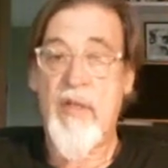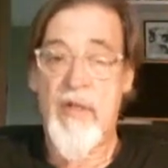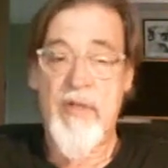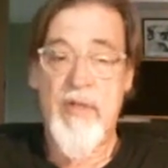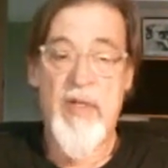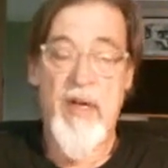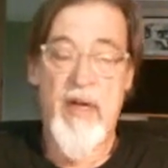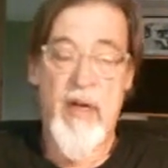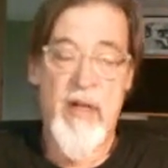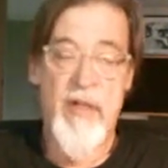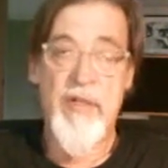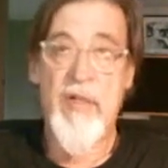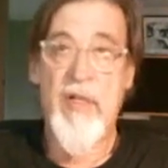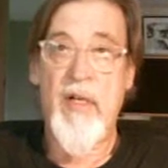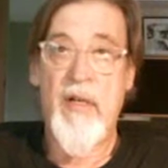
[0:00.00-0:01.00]
something
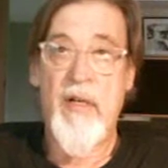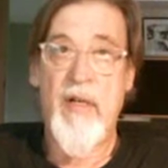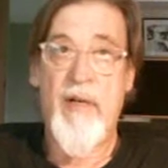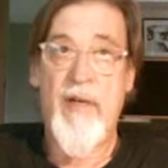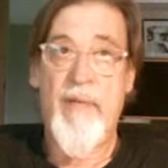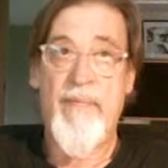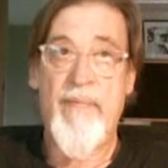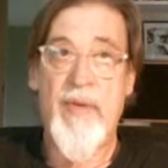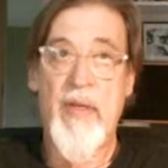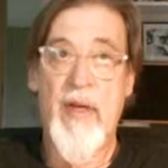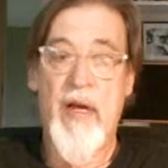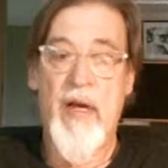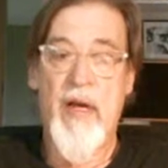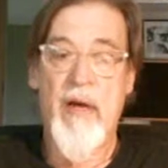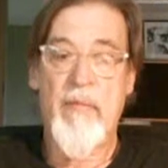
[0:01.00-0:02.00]
which gives them a
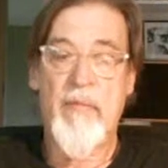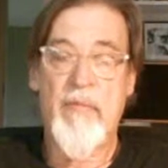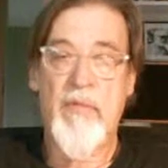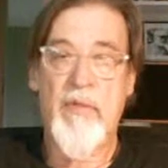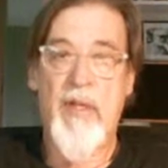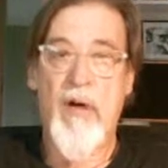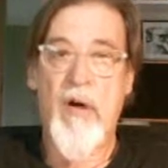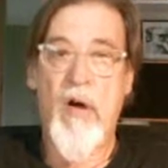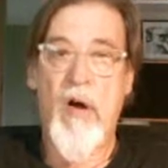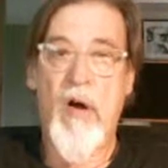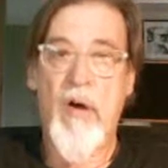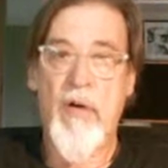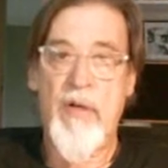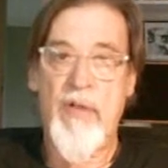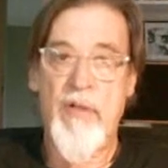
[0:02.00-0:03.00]
reason to
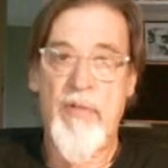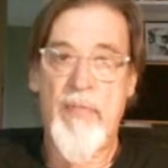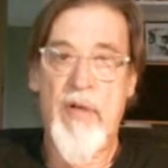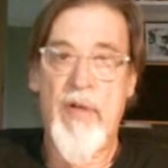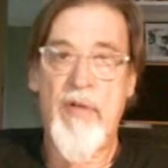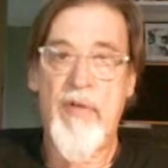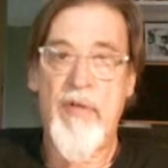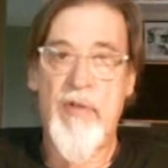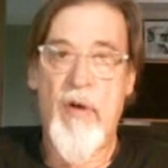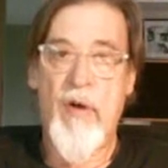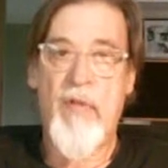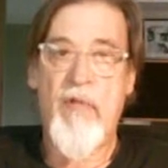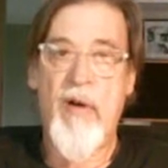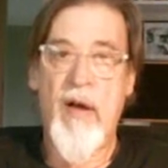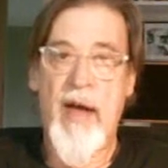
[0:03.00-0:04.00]
develop some new
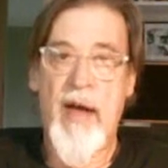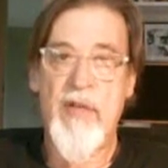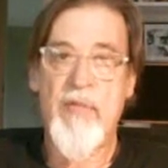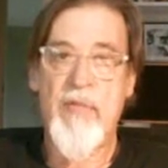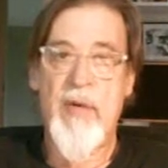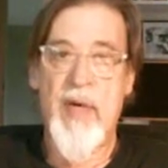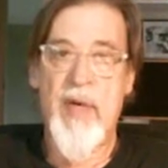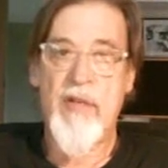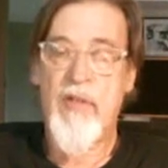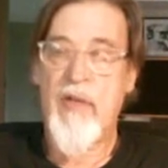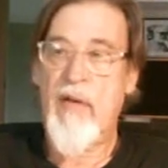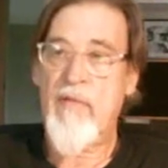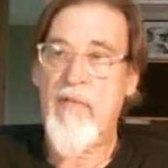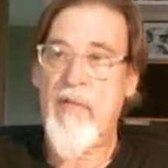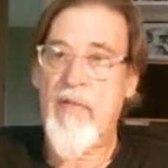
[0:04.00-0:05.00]
sort of
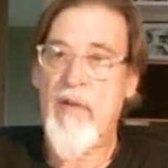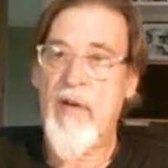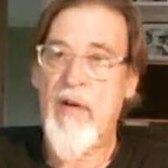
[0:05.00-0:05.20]
theory.